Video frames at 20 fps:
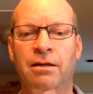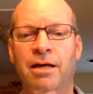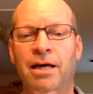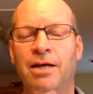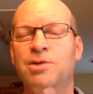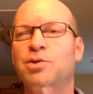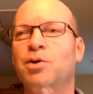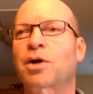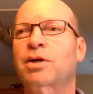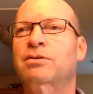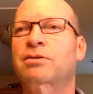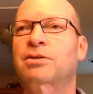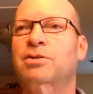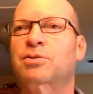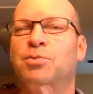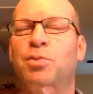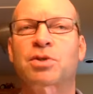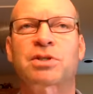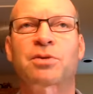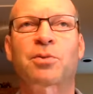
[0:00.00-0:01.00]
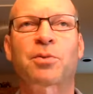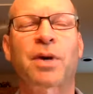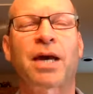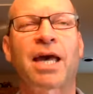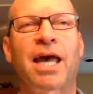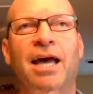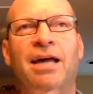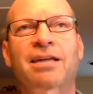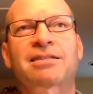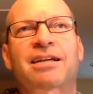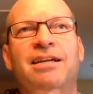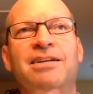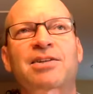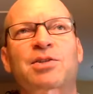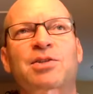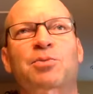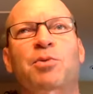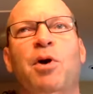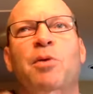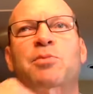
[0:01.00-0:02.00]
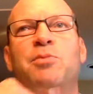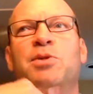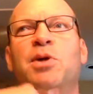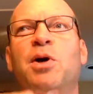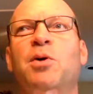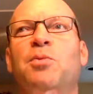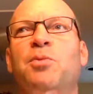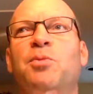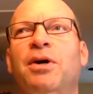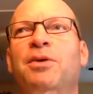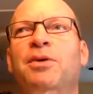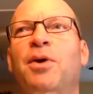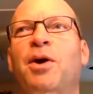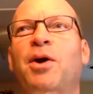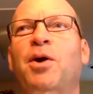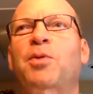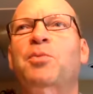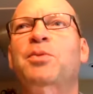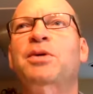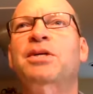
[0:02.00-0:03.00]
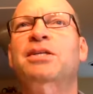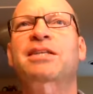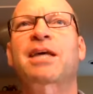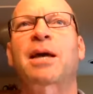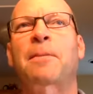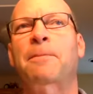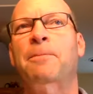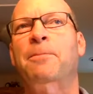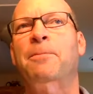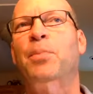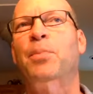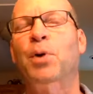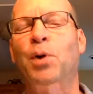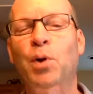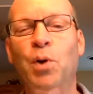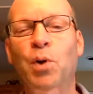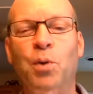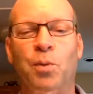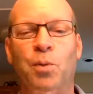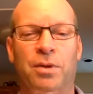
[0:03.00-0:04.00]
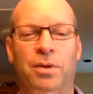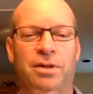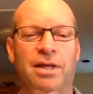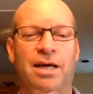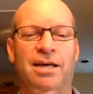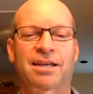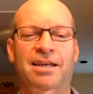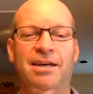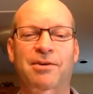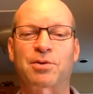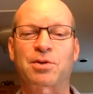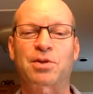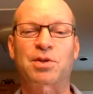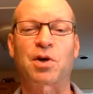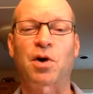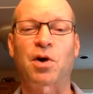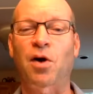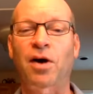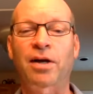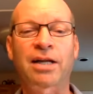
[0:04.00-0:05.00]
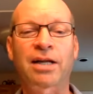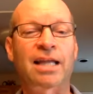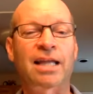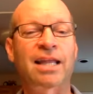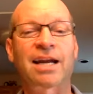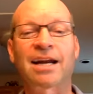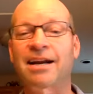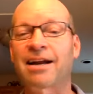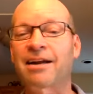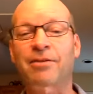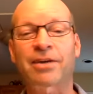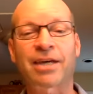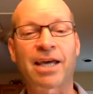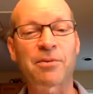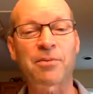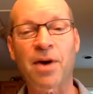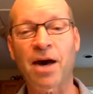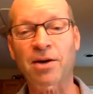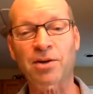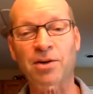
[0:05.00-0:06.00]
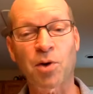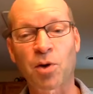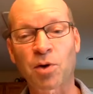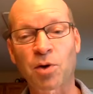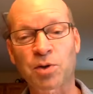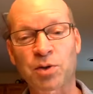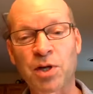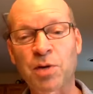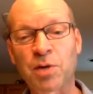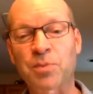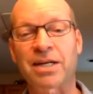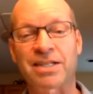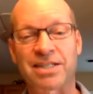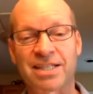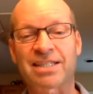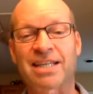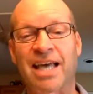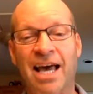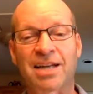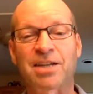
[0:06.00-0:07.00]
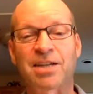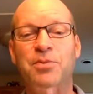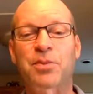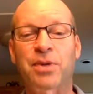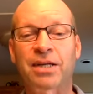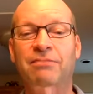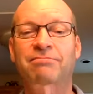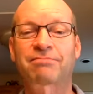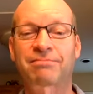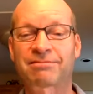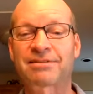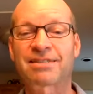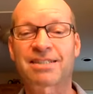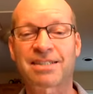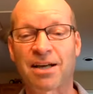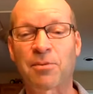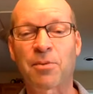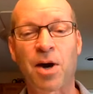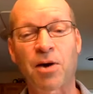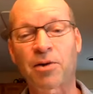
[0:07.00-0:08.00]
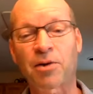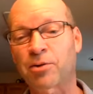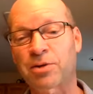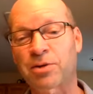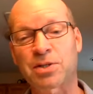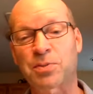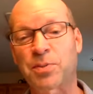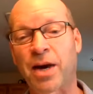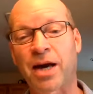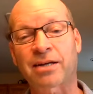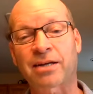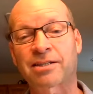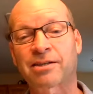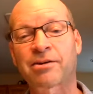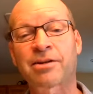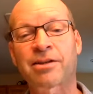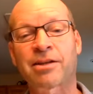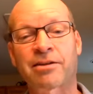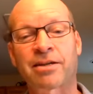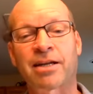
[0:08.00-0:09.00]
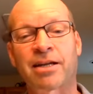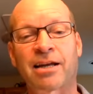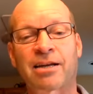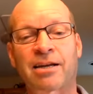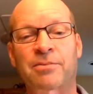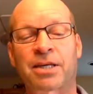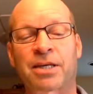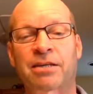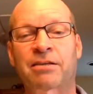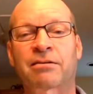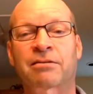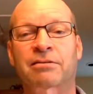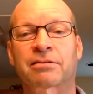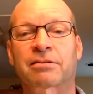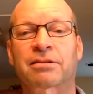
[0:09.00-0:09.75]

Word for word: And so I just put some on my hands and I just rubbed some in my armpits, and boom, like it was gone. And then it never came back the whole trip. I just had to be somehow there was a bacteria there that had to be killed.